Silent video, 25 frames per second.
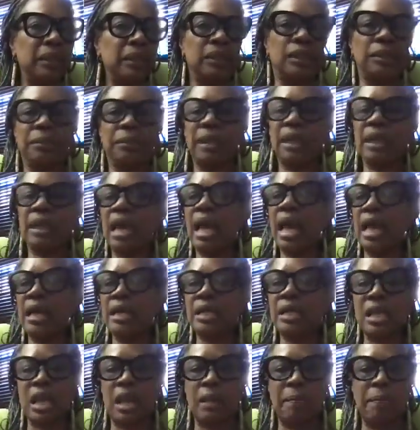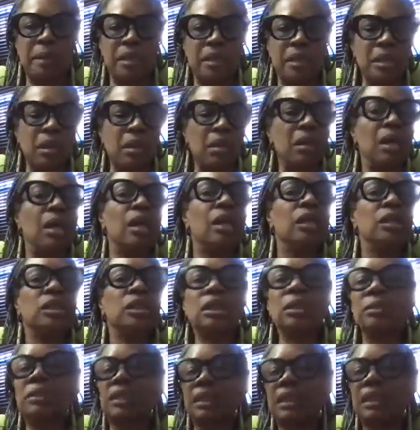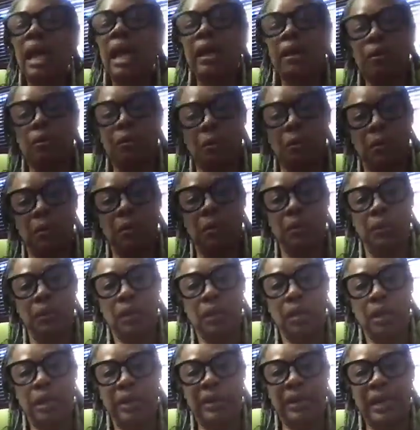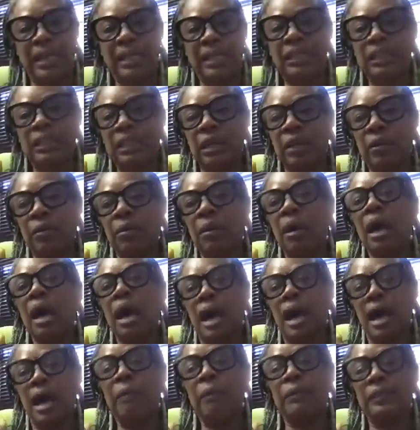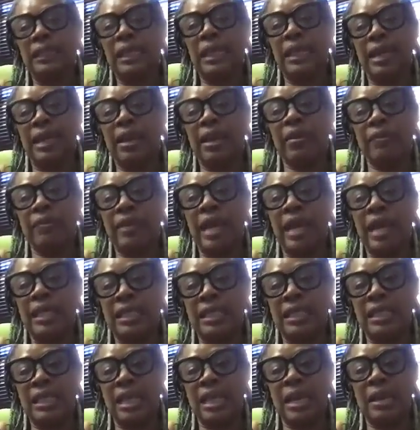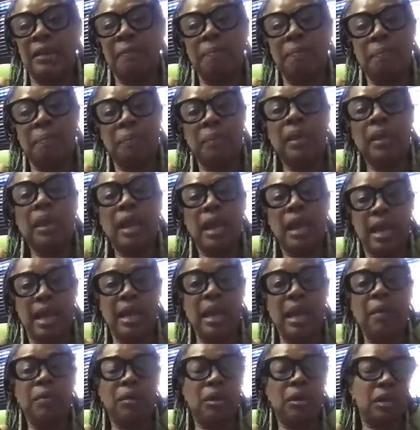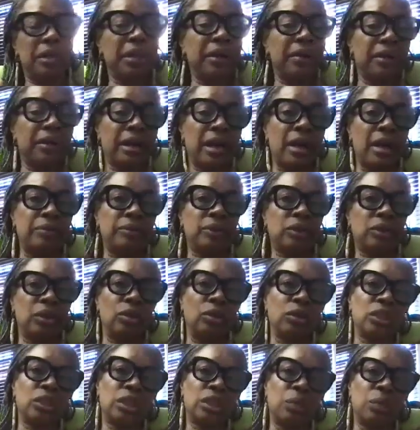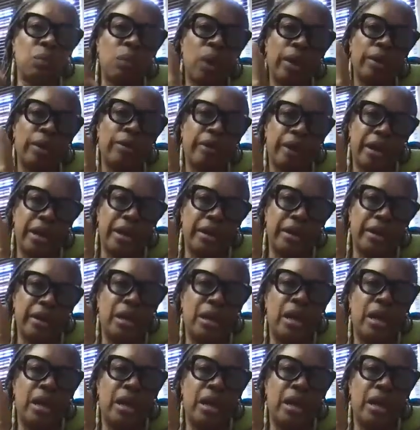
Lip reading: They'll be like, it's not a big deal. So it's kind of cool. All right. So I will take care of that today and I will clear it up. So you'll see 1 grade.